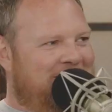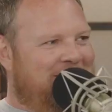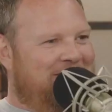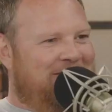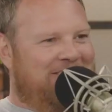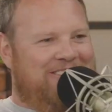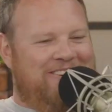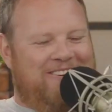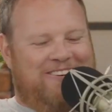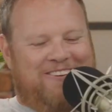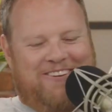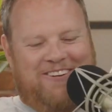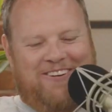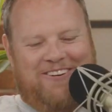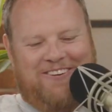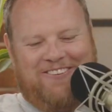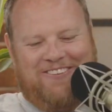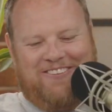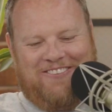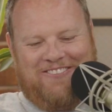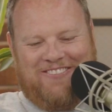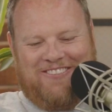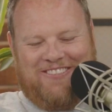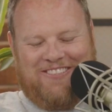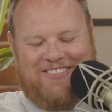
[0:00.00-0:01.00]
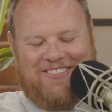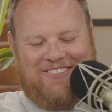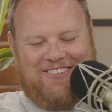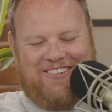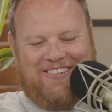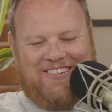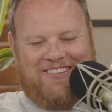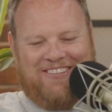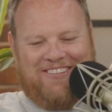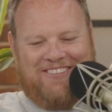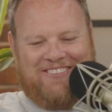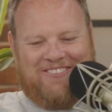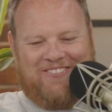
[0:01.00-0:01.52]
time we go on Conan would show
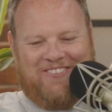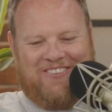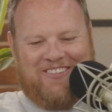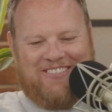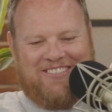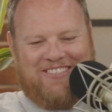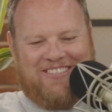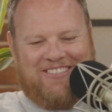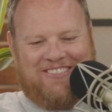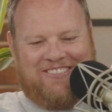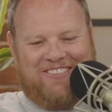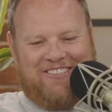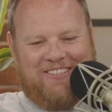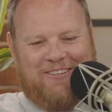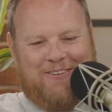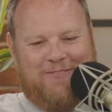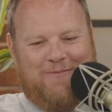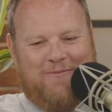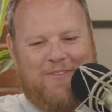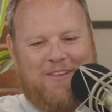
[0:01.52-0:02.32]
that. That's fantastic.